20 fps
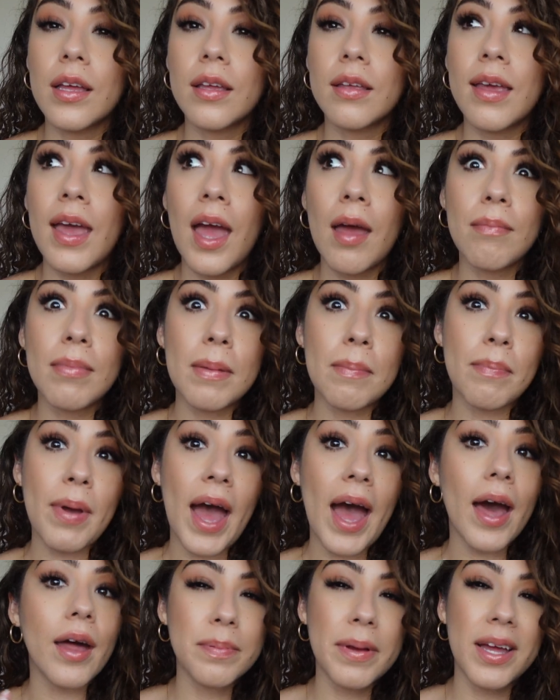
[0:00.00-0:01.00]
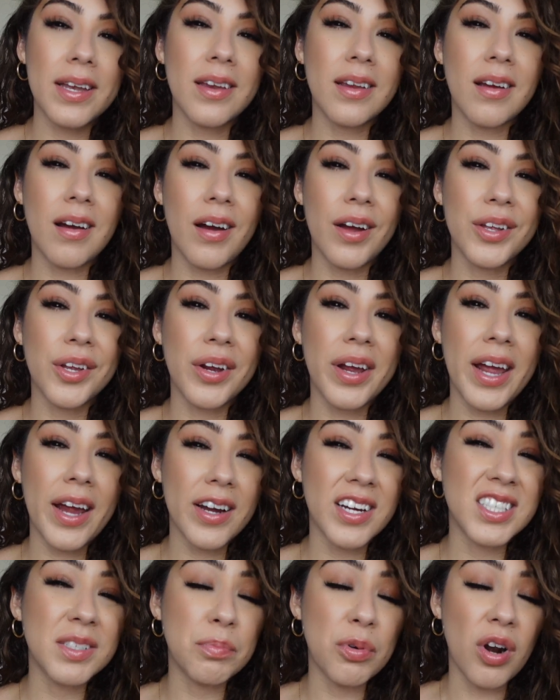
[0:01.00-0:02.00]
can be bad depending on your
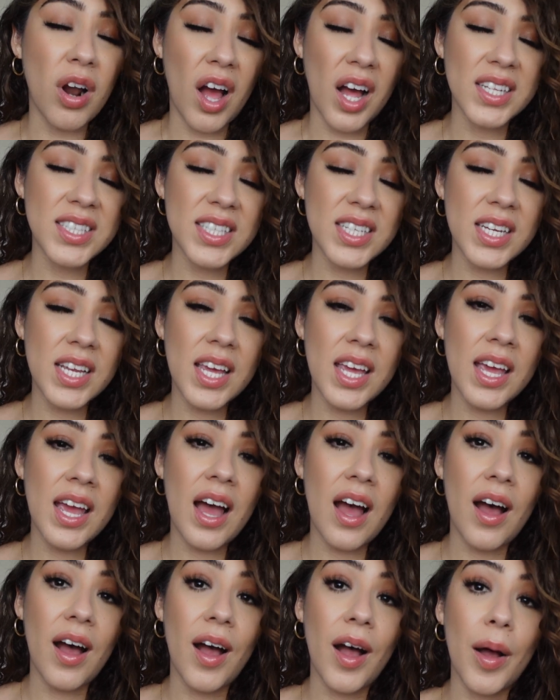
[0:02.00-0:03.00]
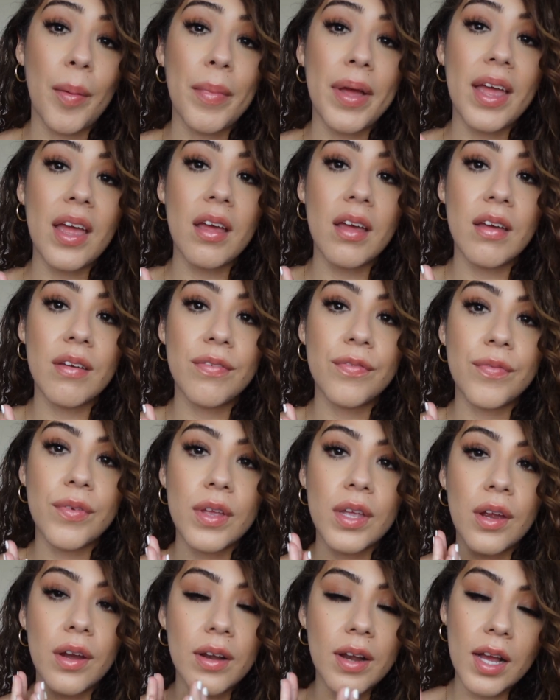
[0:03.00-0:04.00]
hair's porosity. If
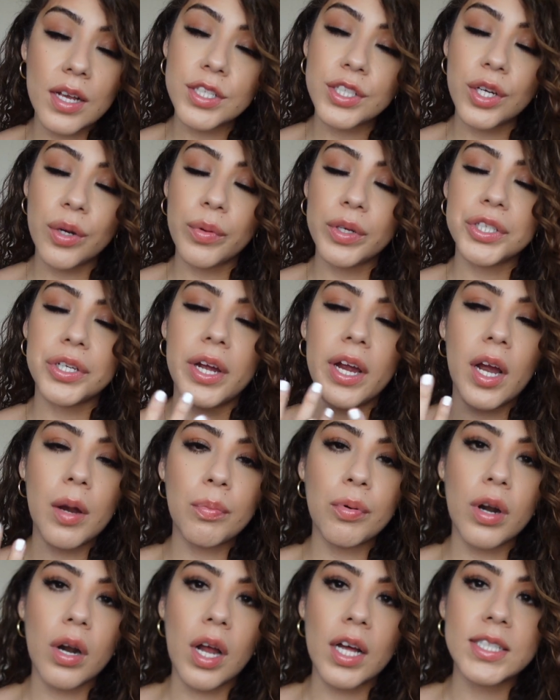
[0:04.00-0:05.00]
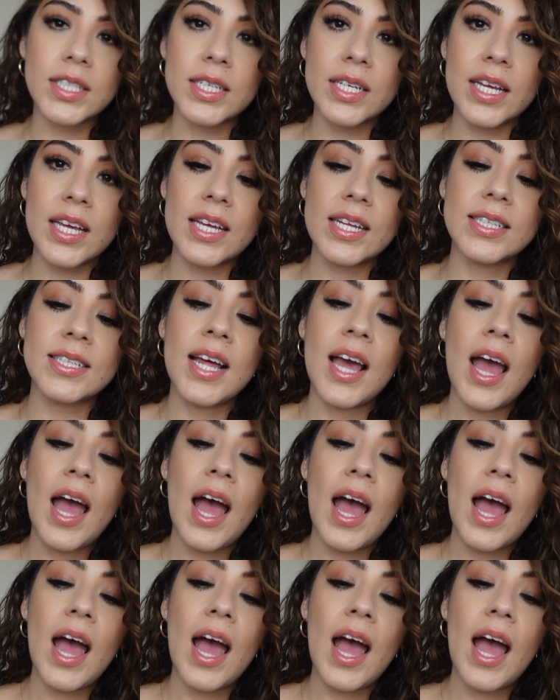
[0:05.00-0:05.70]
you're not sure what your hair porosity is,